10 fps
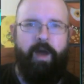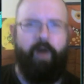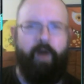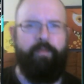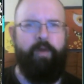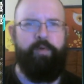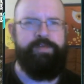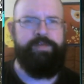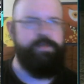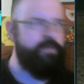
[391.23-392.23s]
Are
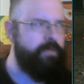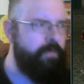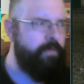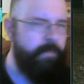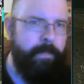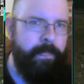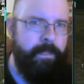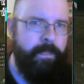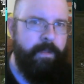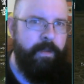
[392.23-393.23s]
those...
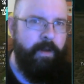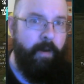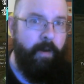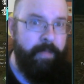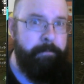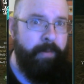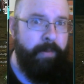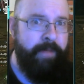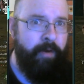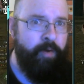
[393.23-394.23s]
Are they
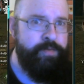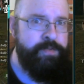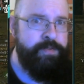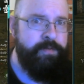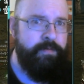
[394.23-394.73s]
butt arrows?